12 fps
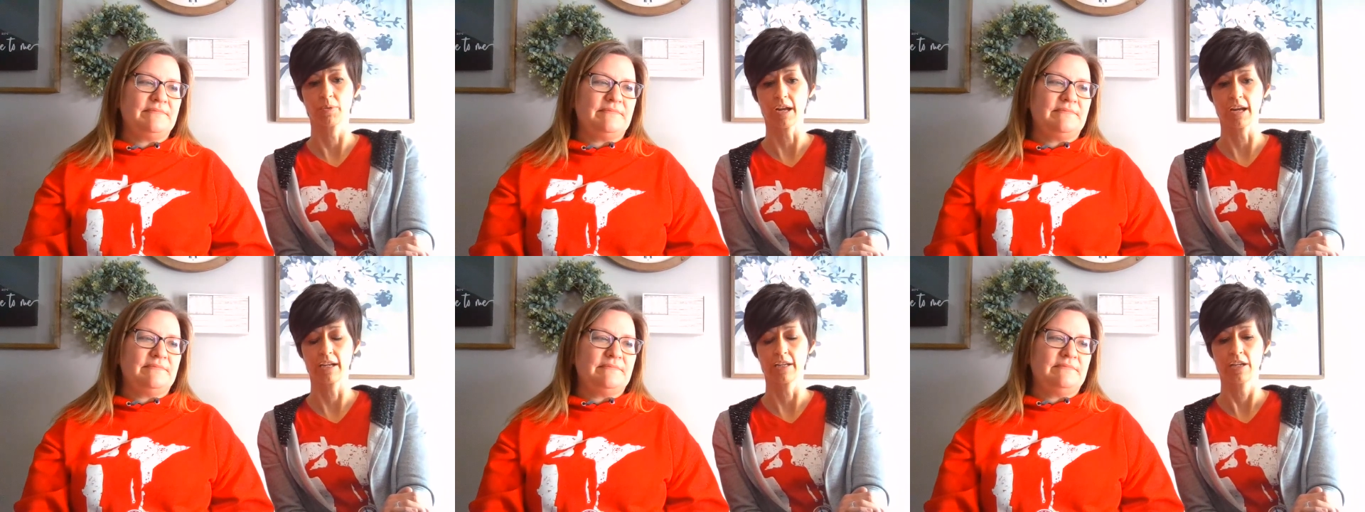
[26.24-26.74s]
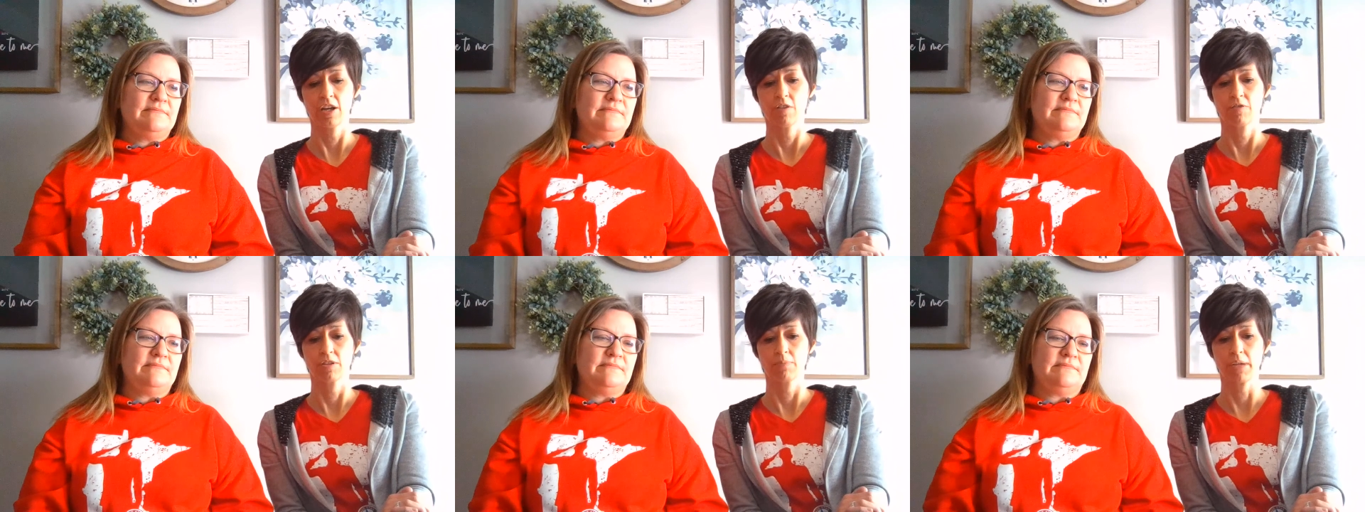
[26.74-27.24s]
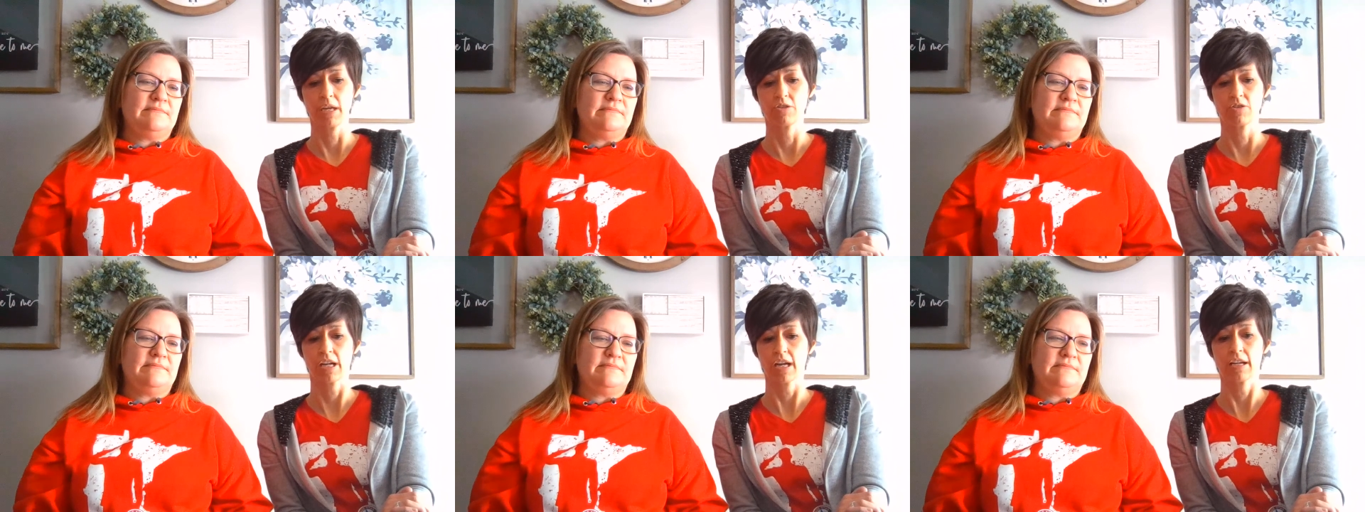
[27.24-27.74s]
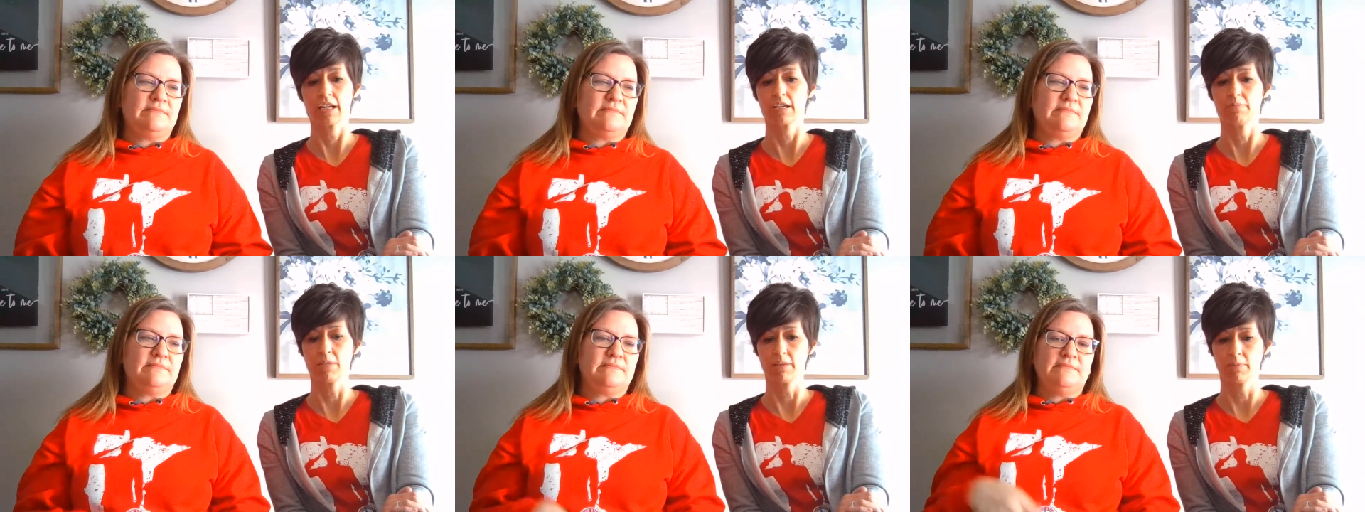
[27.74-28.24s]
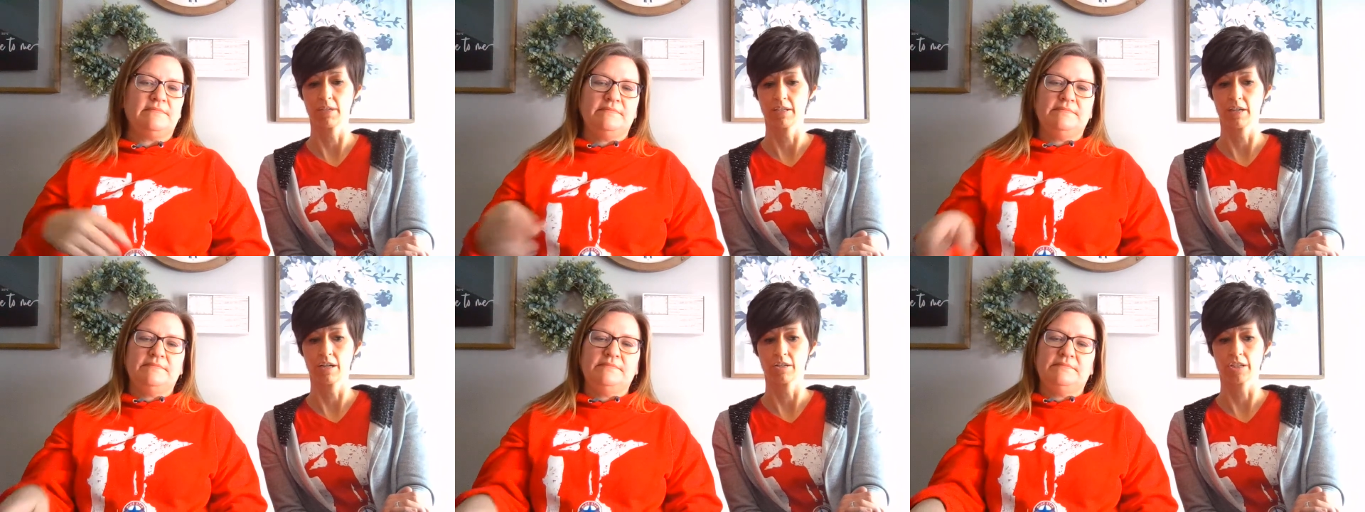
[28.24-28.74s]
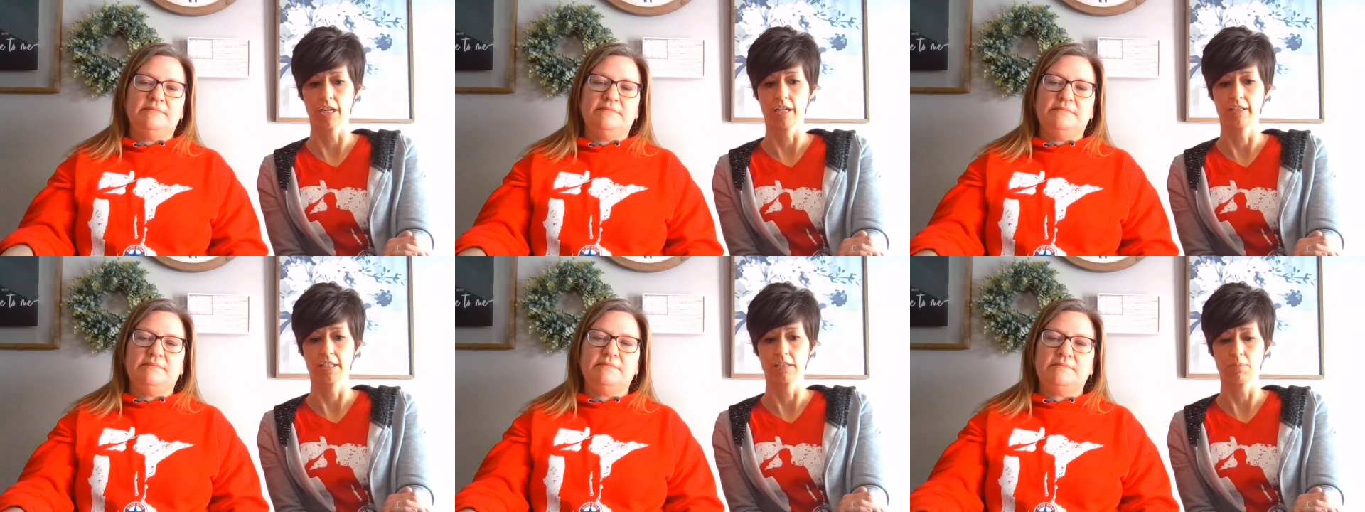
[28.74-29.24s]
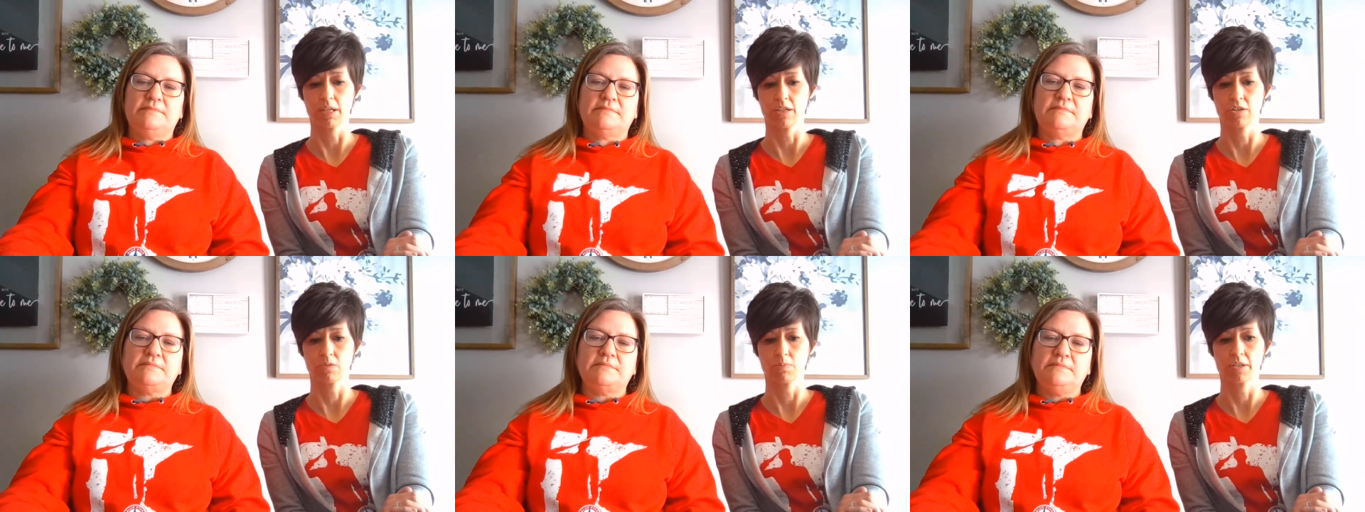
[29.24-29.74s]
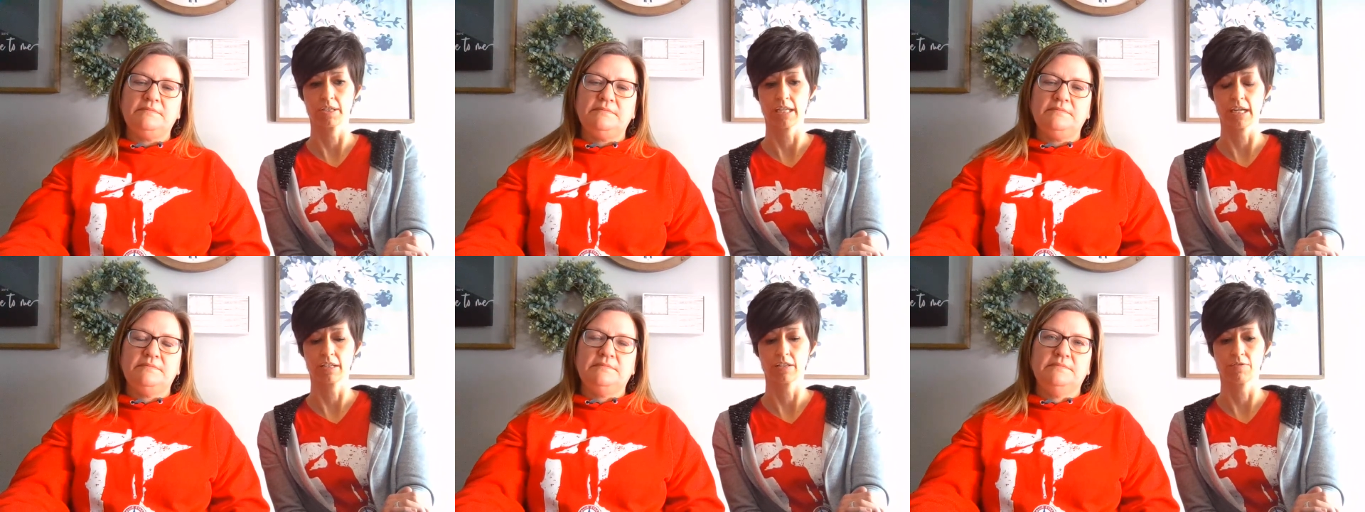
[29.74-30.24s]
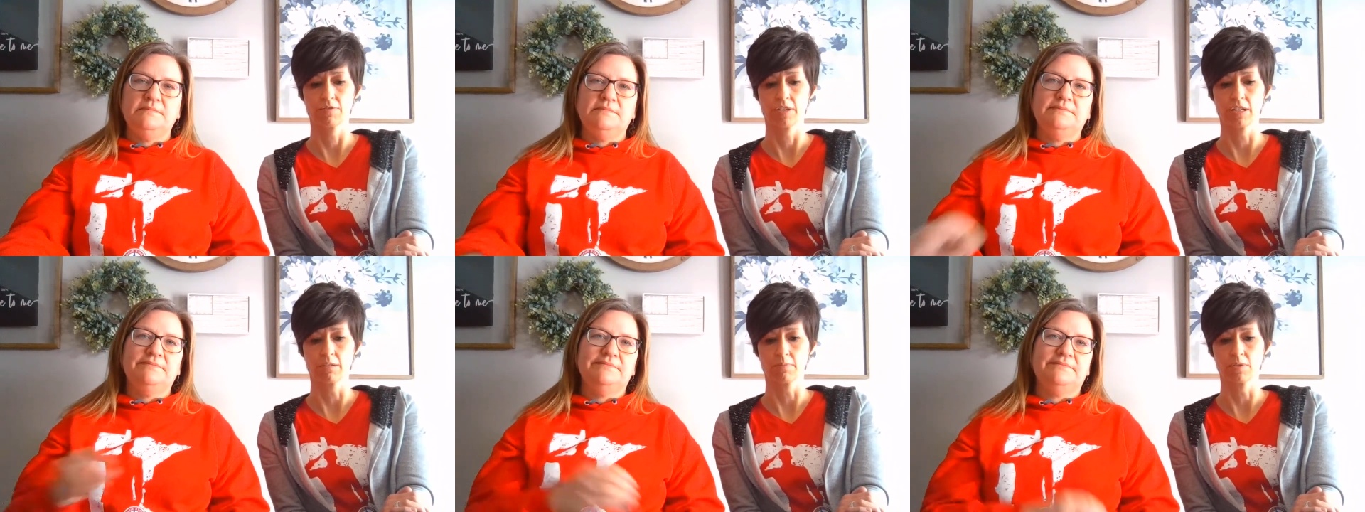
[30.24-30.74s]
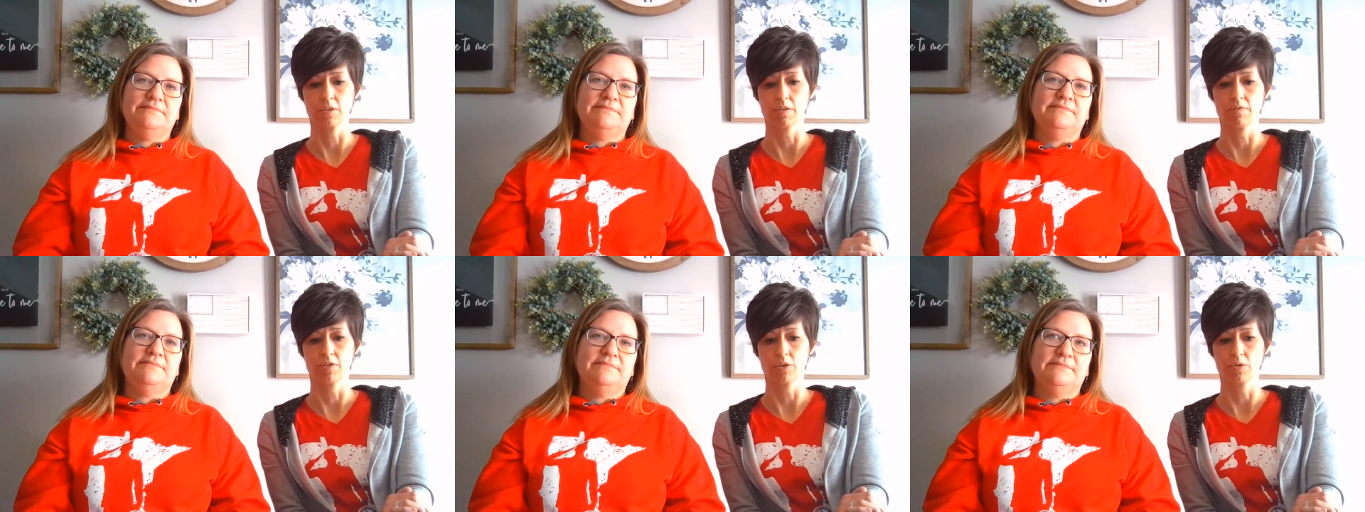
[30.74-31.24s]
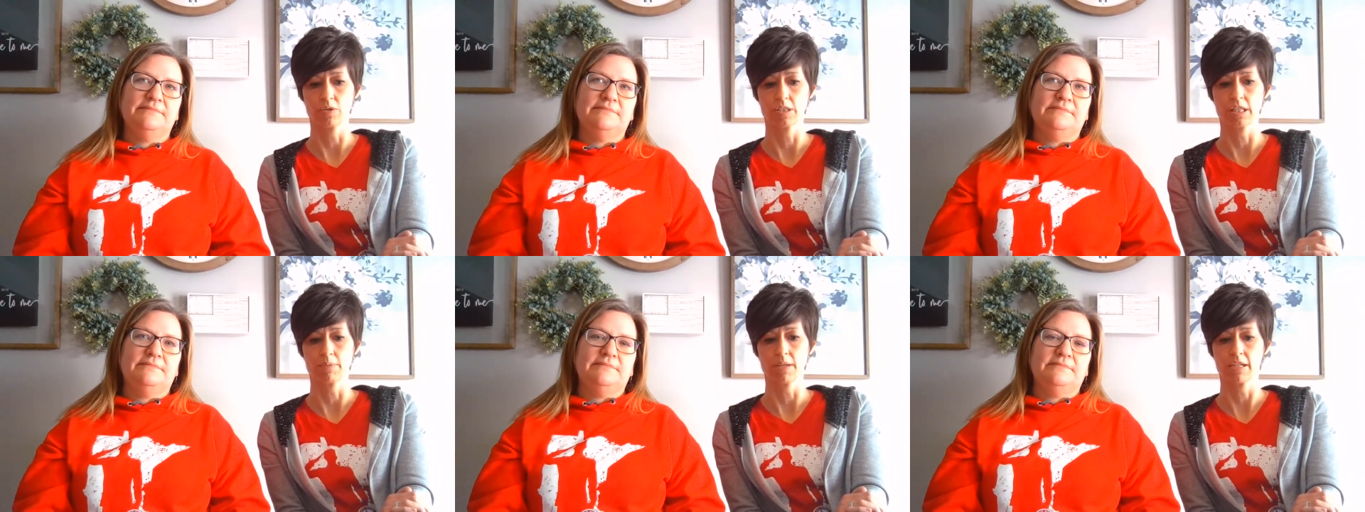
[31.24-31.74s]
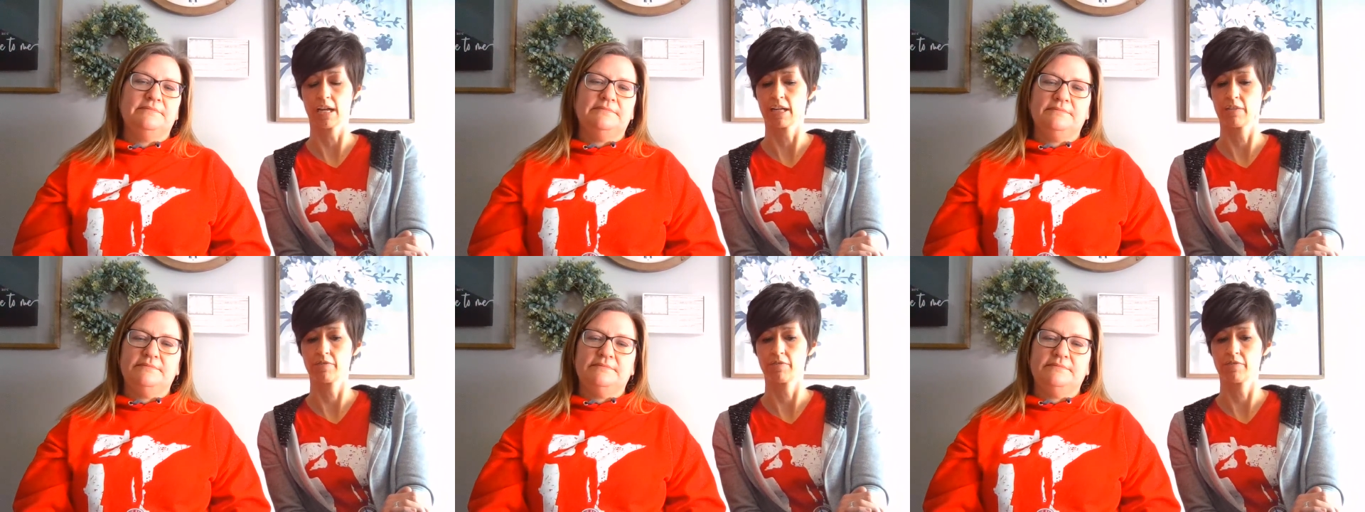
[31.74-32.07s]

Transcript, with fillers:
Speaker 1: pride for the patriotic commitment our child has made to protect the freedoms of those they may not